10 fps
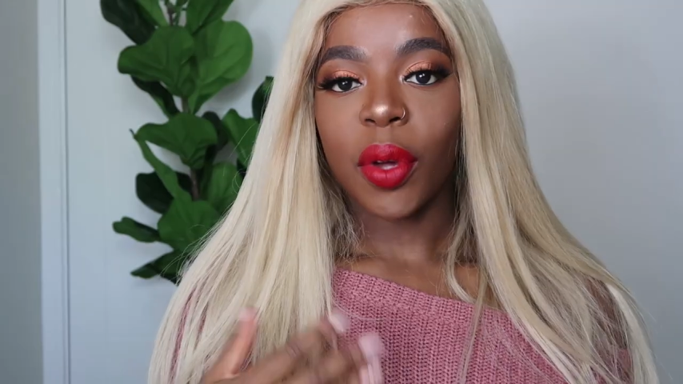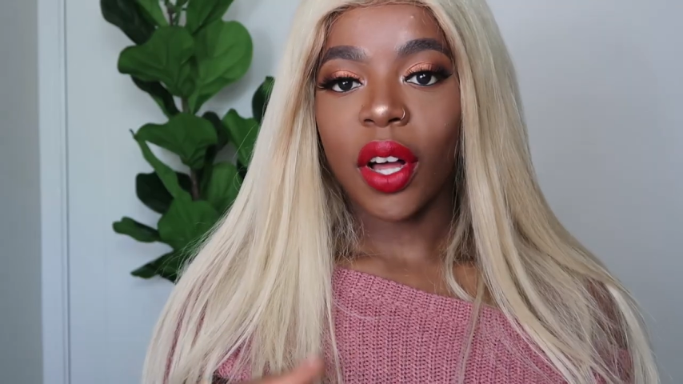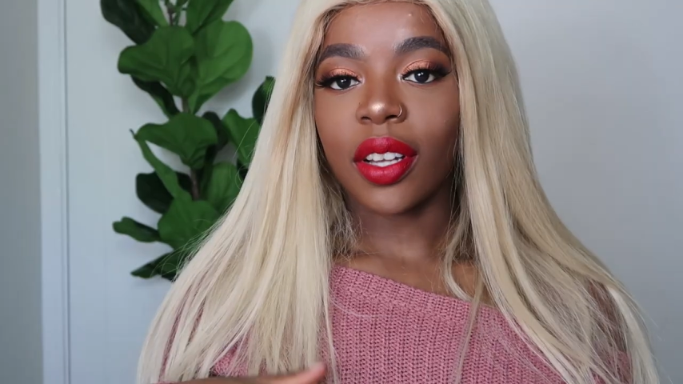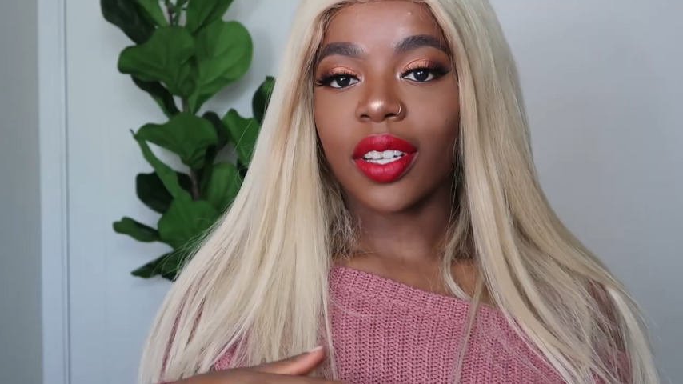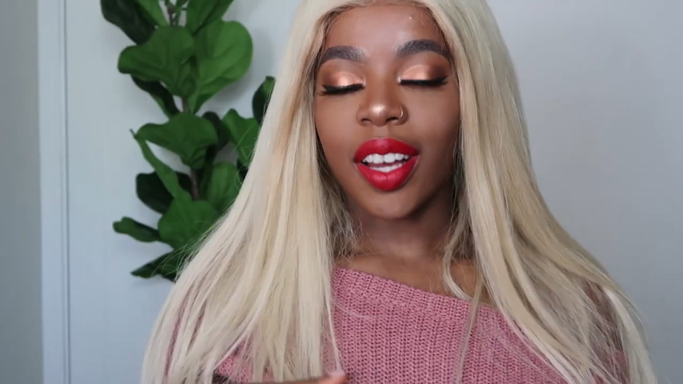Oh my
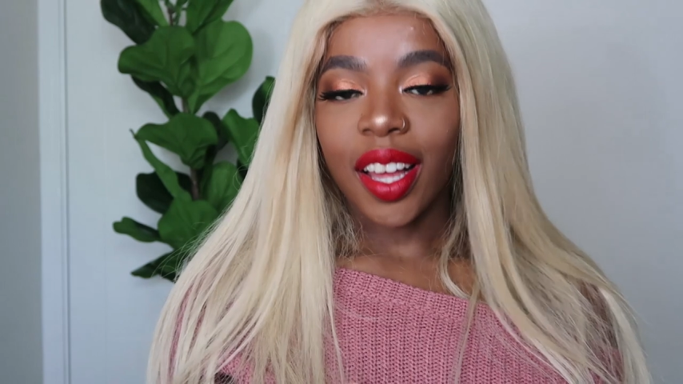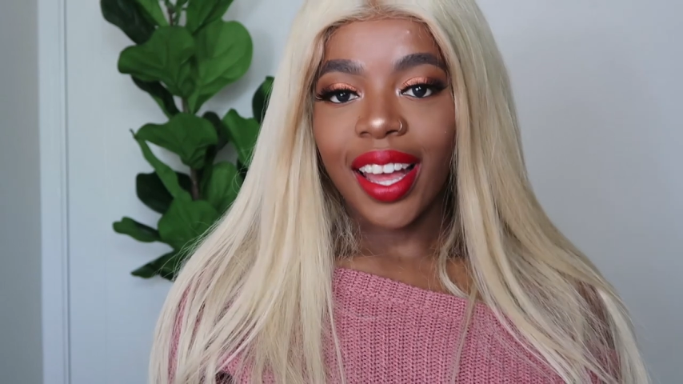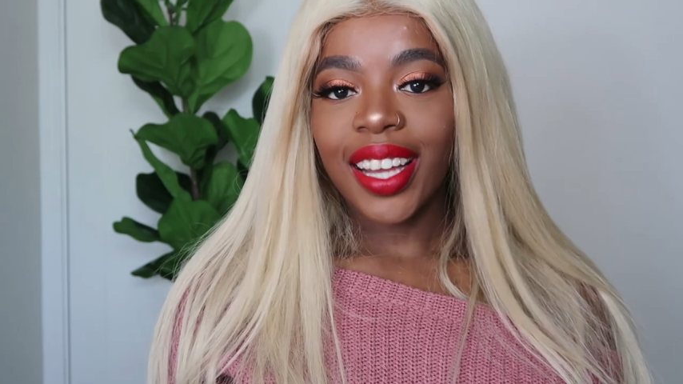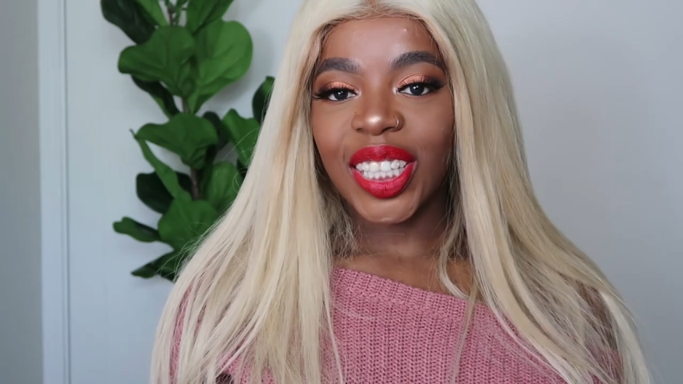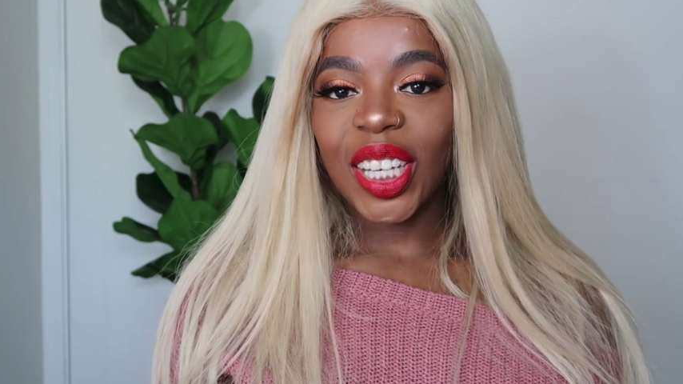god, like I
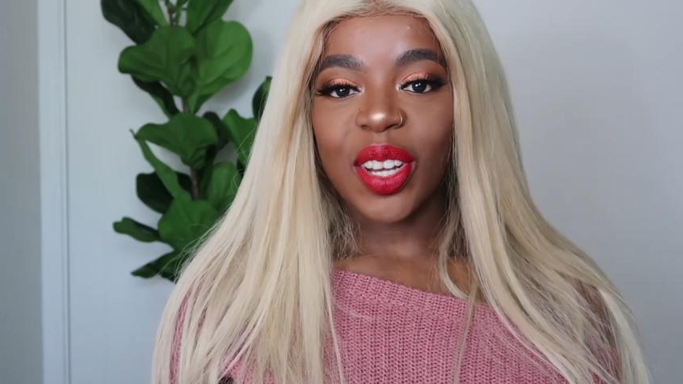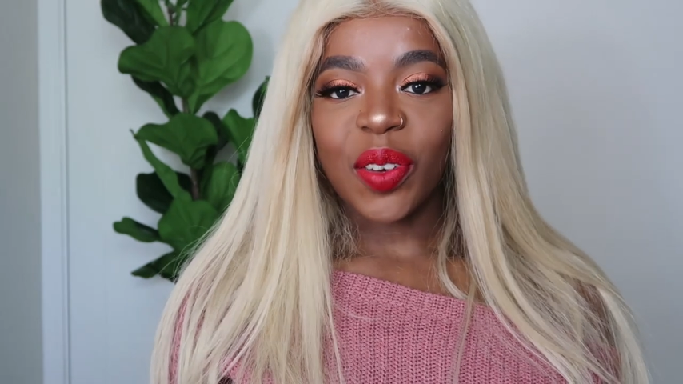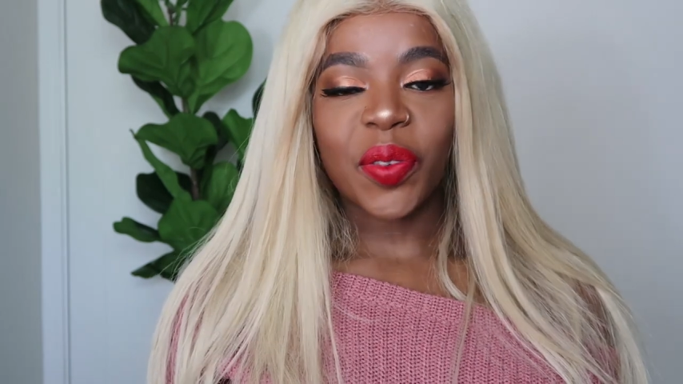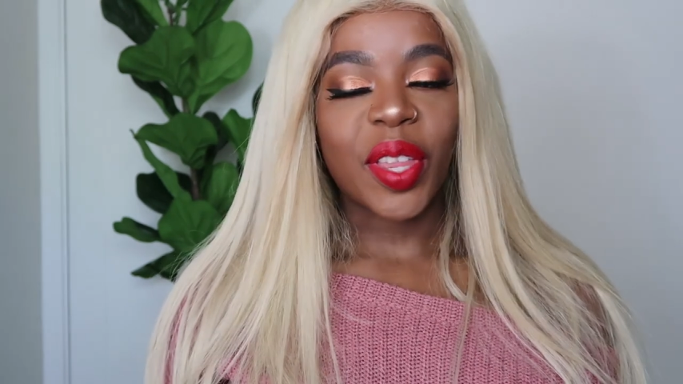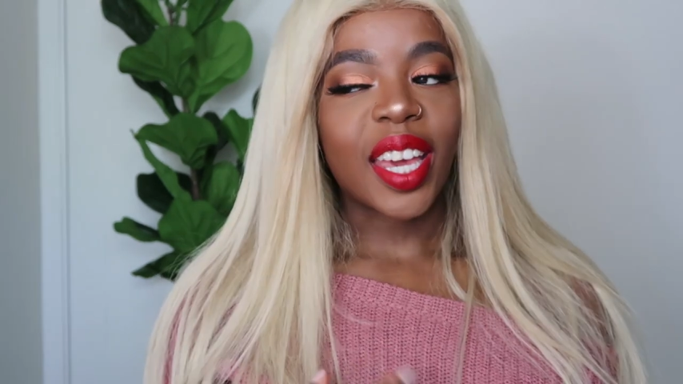actually
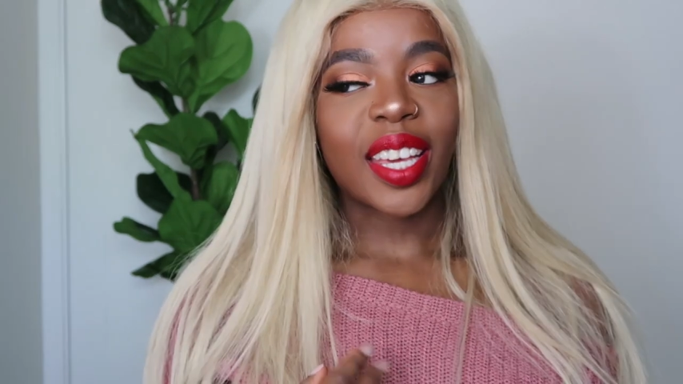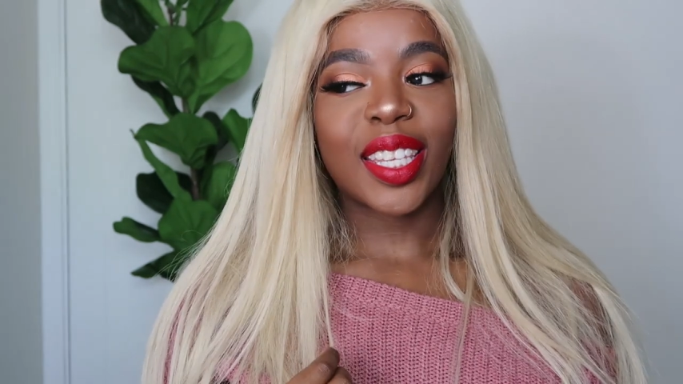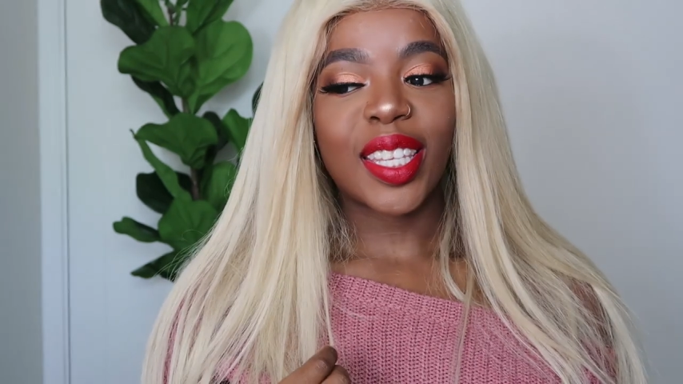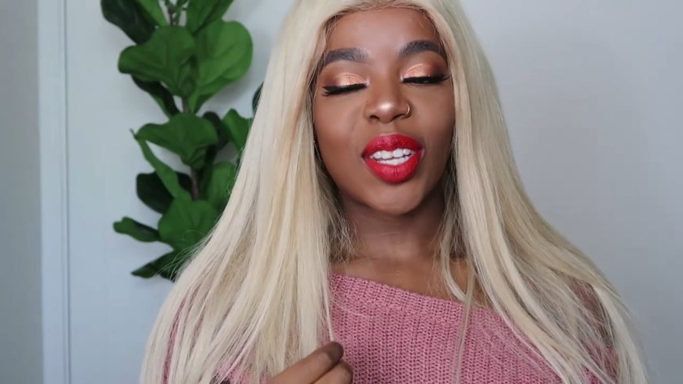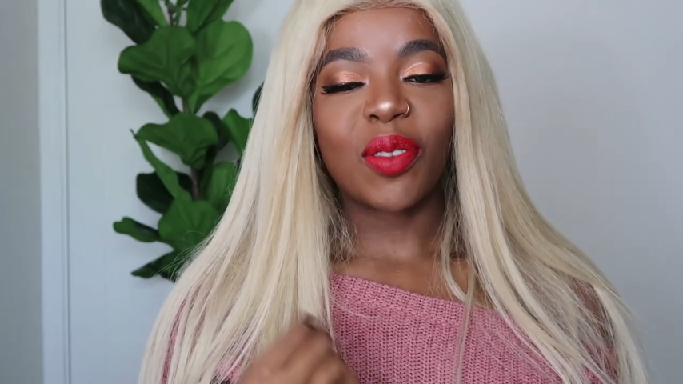love
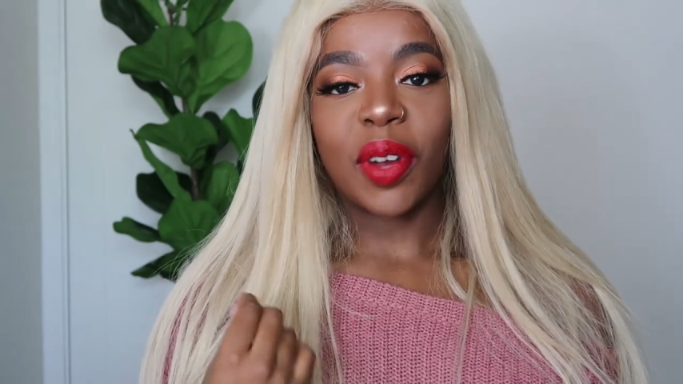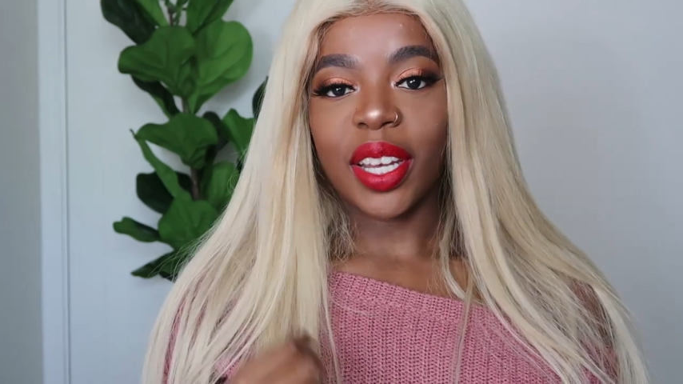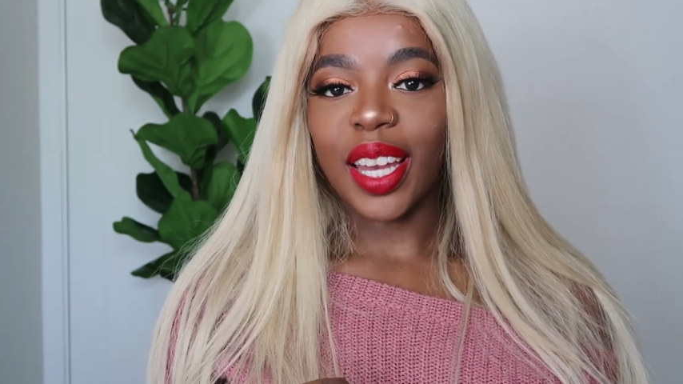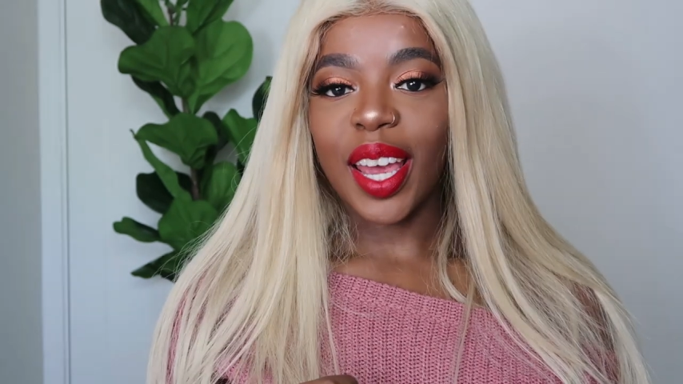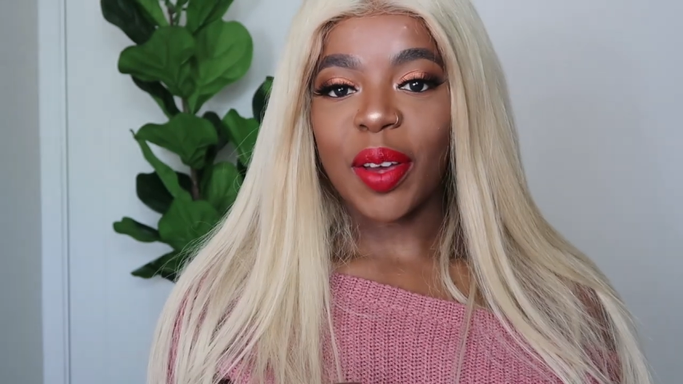this
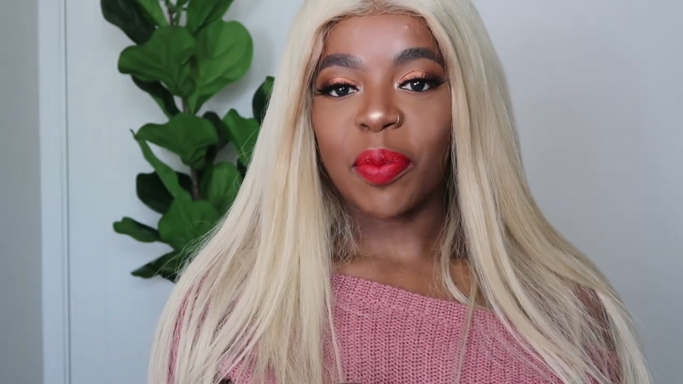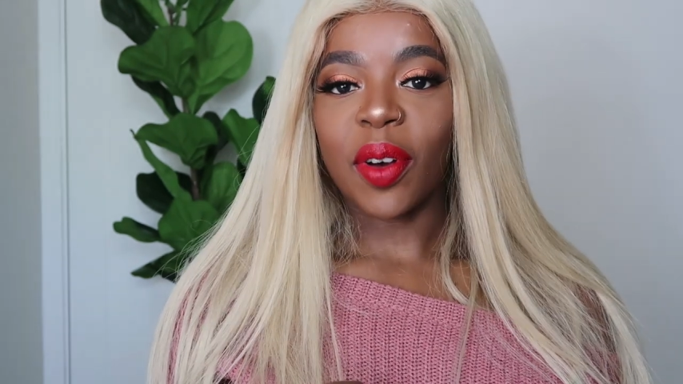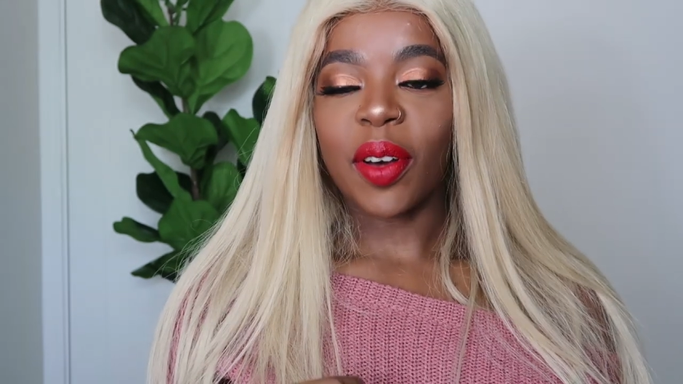red lip.